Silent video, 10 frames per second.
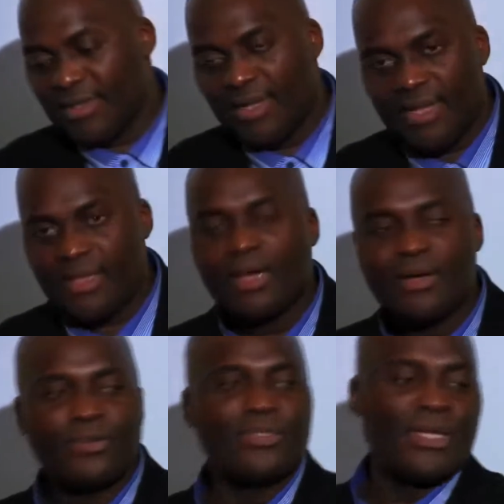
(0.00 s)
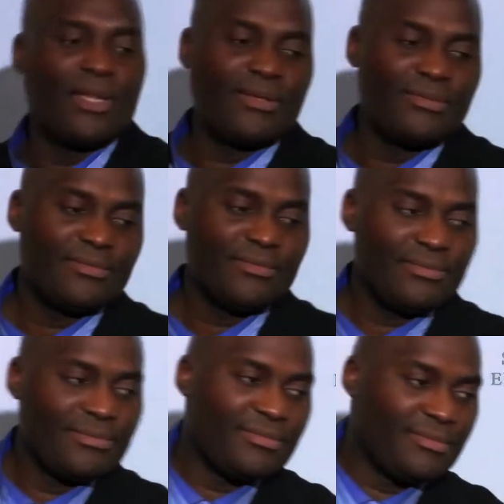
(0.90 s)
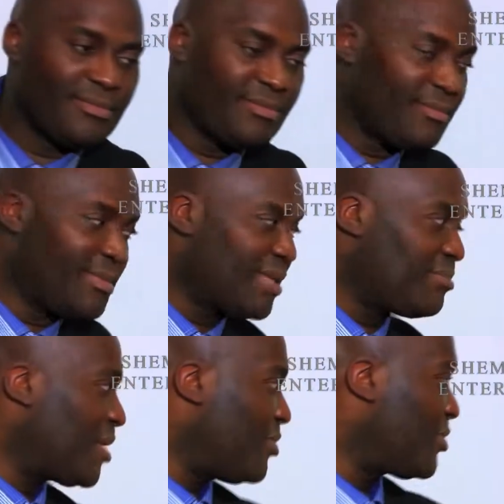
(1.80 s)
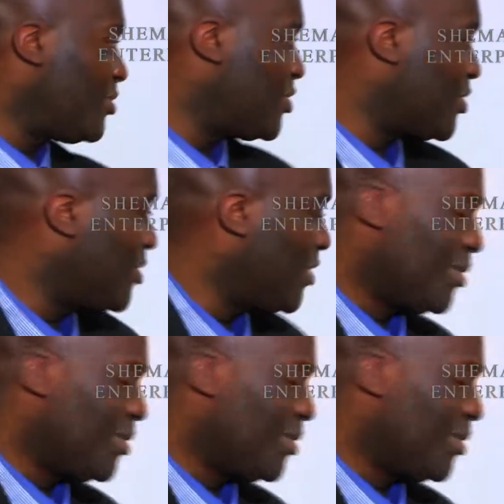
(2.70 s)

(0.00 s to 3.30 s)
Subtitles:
Leader or dealer? That's my conclusion.